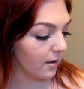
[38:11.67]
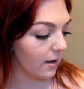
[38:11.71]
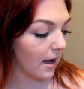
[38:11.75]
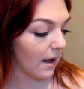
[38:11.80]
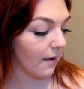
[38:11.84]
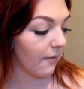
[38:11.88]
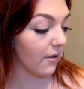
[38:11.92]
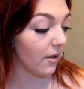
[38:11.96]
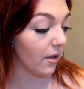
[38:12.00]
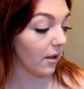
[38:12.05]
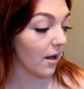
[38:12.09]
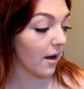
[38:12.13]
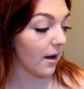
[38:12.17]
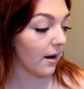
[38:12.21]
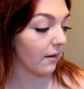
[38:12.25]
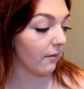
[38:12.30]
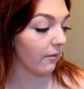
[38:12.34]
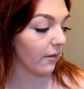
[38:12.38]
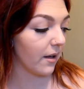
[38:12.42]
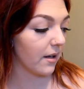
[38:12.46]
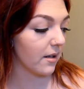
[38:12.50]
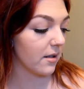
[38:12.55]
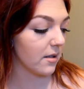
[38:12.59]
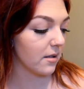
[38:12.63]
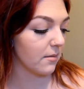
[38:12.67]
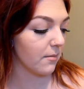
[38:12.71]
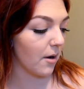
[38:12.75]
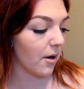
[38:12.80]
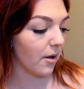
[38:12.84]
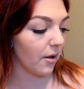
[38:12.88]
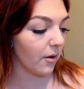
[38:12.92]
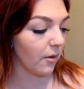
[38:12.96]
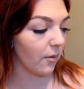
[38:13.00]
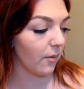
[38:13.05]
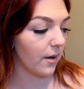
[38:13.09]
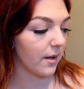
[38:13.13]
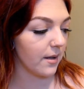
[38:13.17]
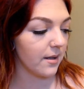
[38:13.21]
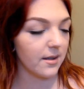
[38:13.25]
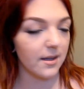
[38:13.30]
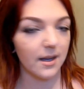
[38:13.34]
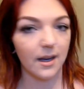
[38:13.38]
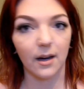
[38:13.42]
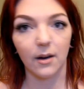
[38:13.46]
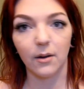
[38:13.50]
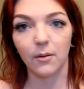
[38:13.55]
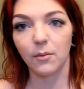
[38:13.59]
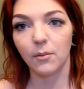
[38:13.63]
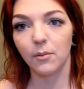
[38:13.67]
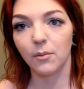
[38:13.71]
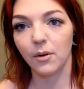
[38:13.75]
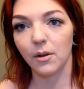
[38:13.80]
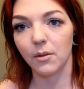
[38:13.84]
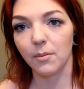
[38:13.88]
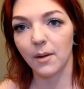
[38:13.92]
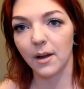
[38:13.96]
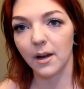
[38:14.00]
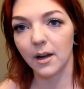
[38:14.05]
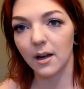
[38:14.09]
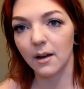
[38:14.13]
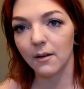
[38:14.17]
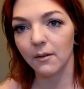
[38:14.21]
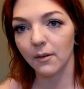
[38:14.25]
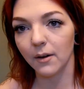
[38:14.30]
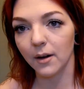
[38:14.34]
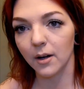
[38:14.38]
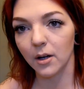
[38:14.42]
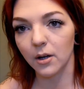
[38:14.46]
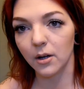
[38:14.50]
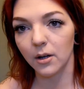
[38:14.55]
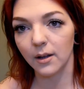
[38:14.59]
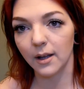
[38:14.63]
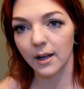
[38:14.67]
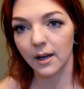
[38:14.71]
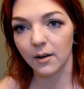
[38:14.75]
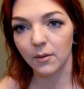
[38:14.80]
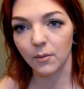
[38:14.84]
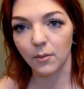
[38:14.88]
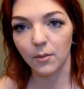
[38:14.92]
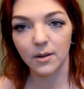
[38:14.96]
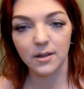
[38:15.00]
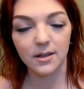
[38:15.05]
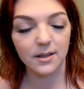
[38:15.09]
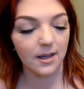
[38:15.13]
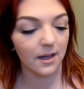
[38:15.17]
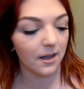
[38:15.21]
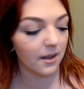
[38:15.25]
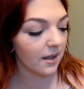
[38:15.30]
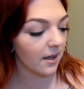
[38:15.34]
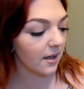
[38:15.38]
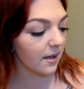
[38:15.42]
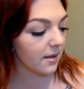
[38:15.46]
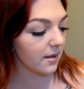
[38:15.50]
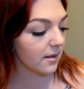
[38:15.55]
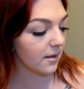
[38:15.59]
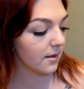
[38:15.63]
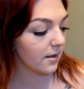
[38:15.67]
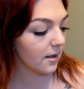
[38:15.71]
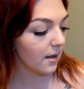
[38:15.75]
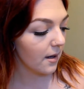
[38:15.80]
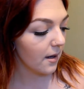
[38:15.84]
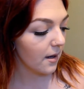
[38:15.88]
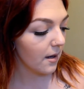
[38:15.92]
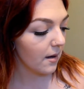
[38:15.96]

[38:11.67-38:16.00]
I have a lot of like smaller ones like with my CoverGirl, like ones like this,